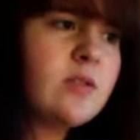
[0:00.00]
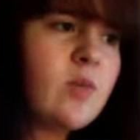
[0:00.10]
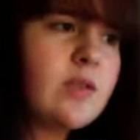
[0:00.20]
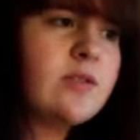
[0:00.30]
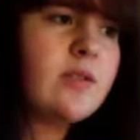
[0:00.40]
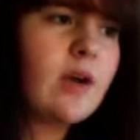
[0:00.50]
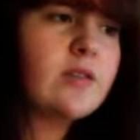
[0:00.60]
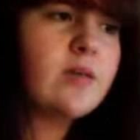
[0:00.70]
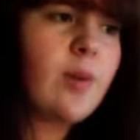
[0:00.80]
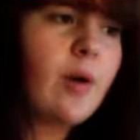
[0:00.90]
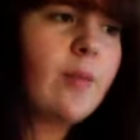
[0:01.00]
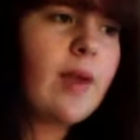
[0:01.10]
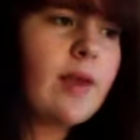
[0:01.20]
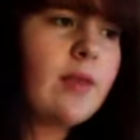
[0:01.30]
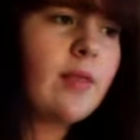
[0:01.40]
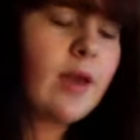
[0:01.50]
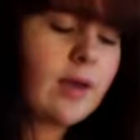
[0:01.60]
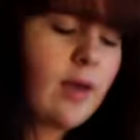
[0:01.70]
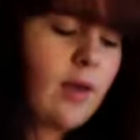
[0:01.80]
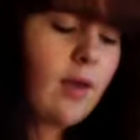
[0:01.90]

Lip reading: is what sucks about making, like,